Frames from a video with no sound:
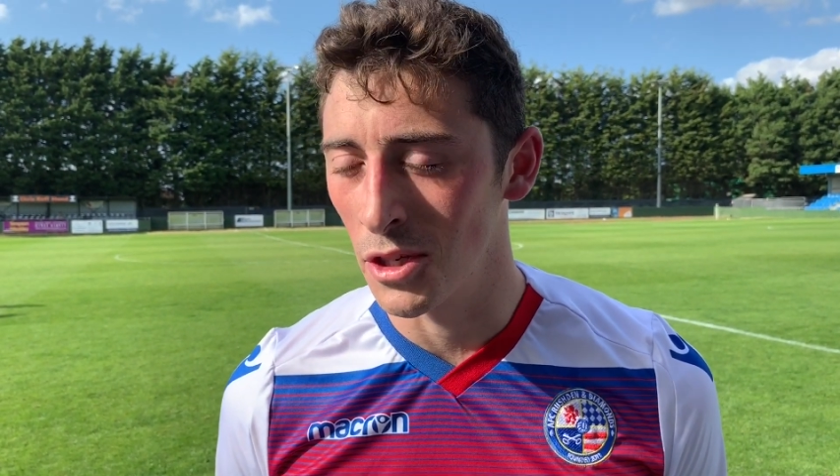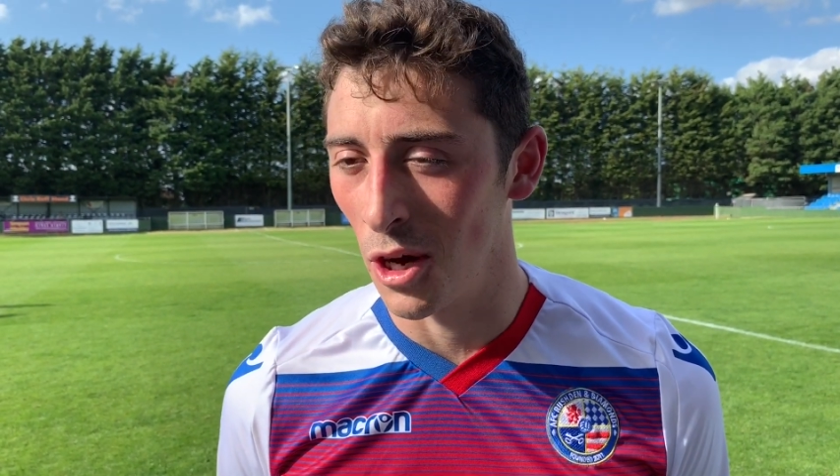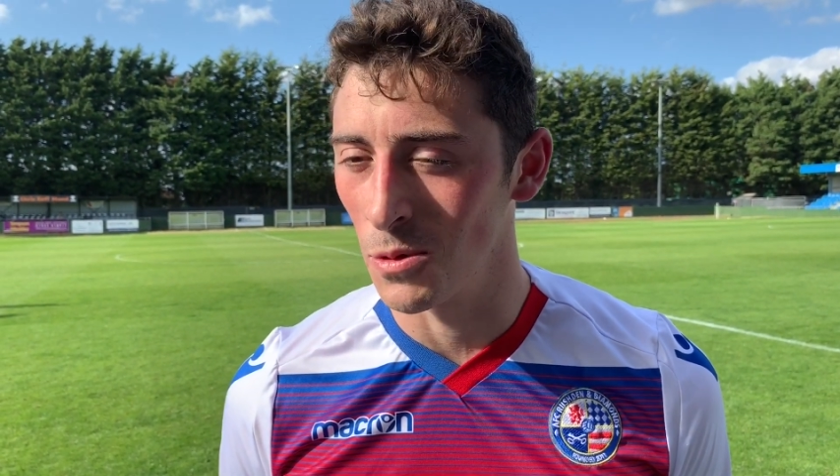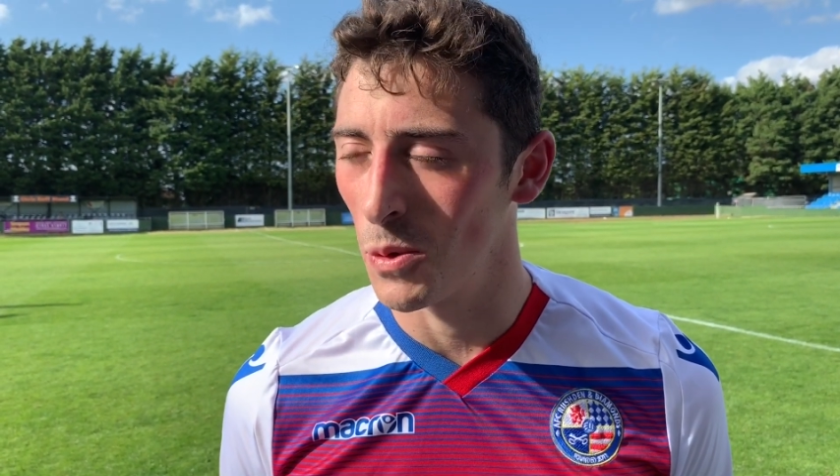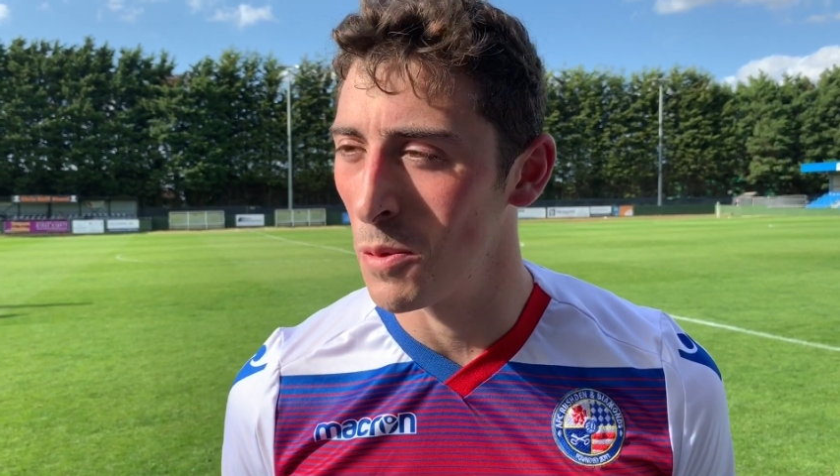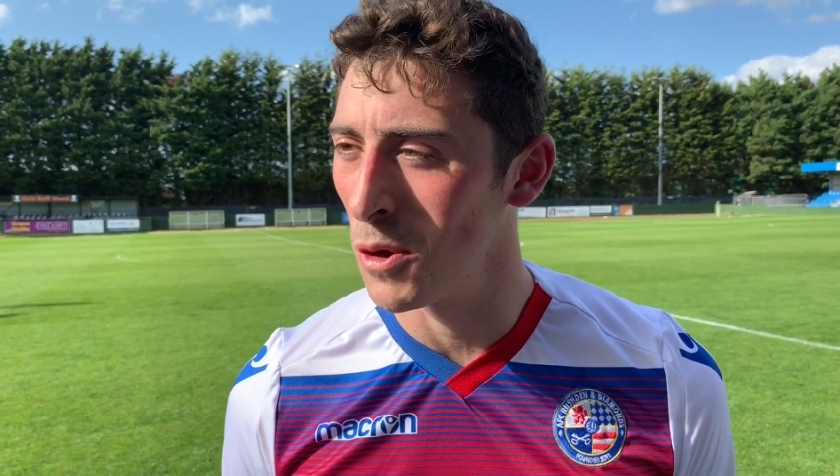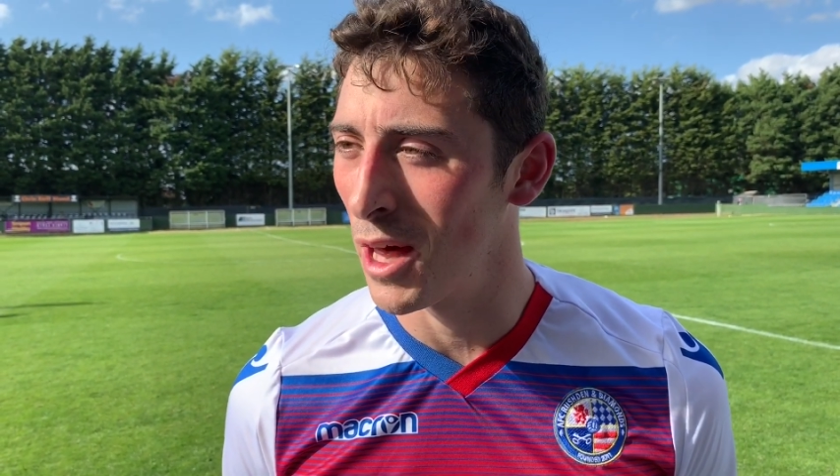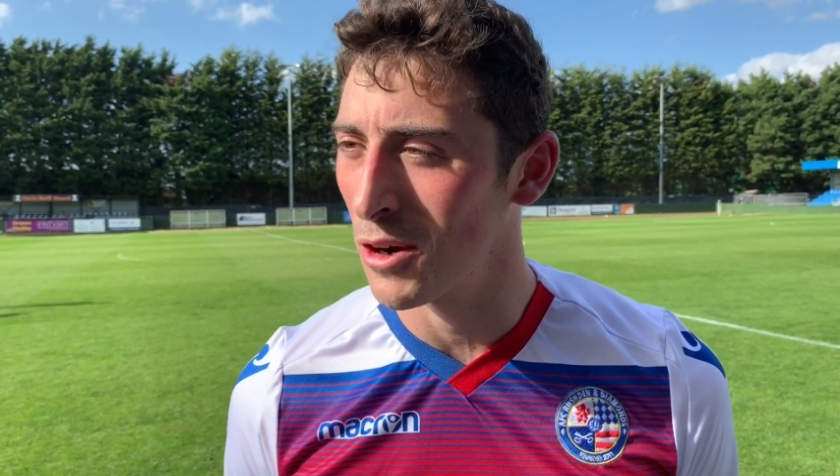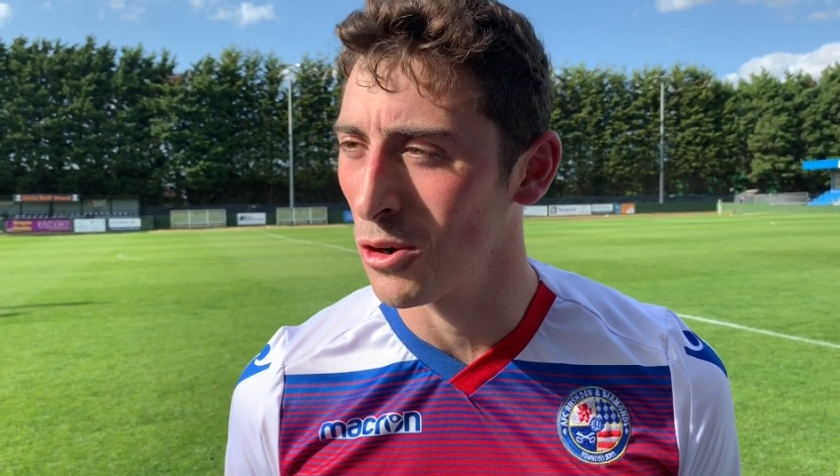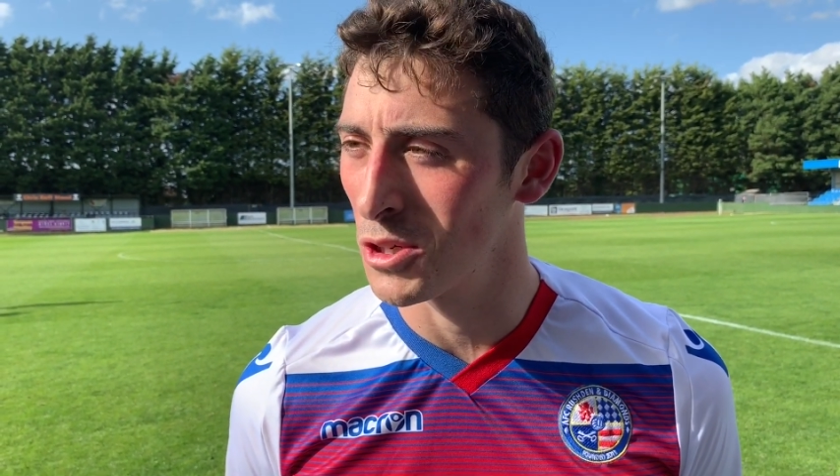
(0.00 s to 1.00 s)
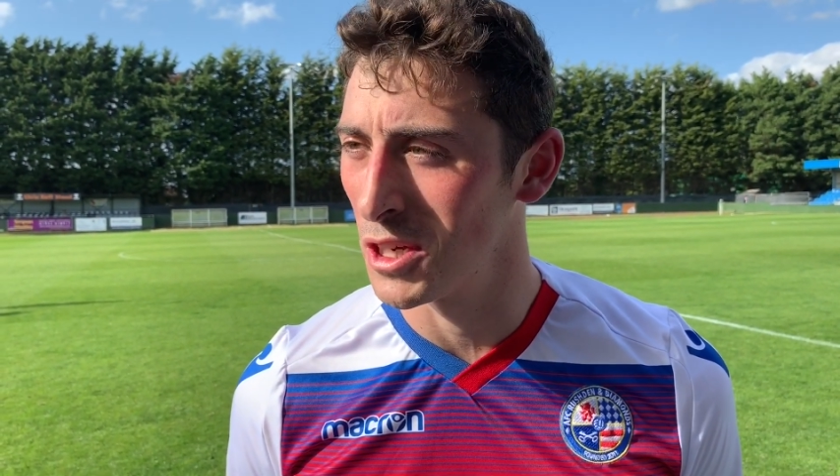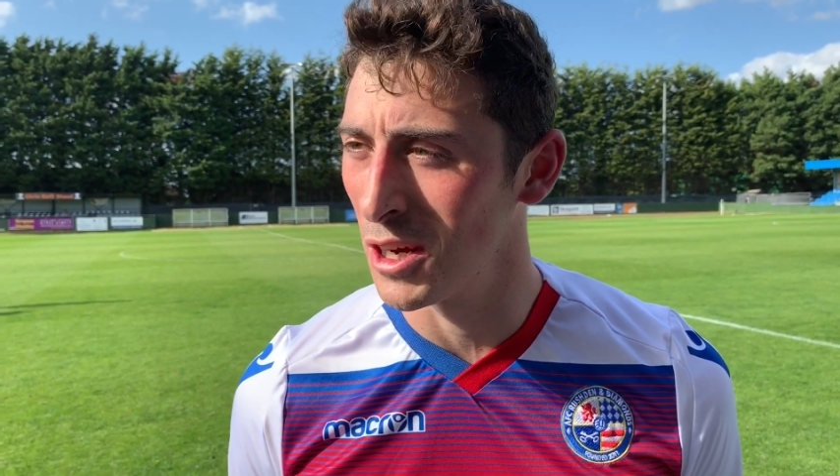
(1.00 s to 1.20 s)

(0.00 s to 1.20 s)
times when he put that cross in,